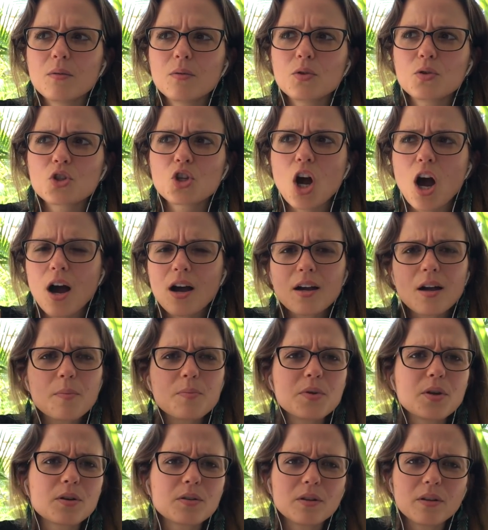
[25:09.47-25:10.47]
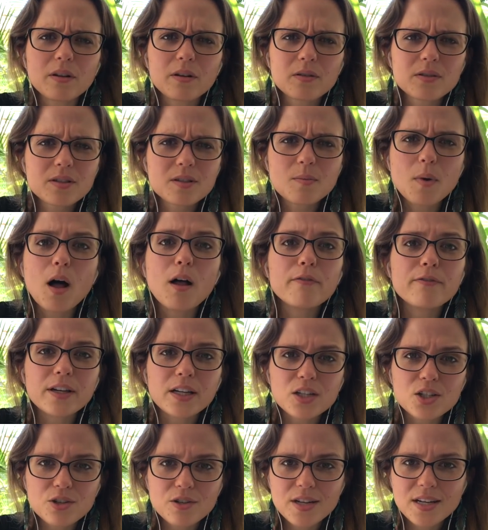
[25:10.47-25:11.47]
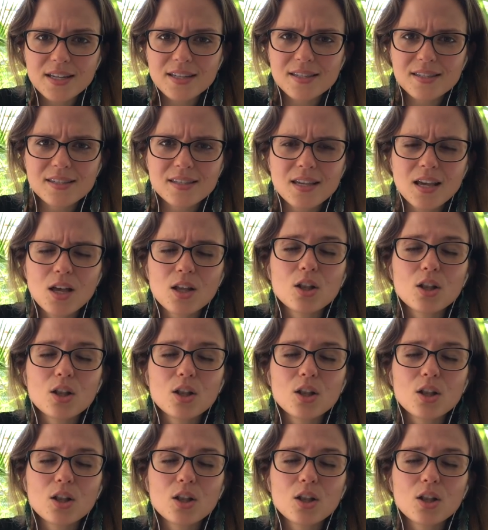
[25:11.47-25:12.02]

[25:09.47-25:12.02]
Chalk up your little small victories.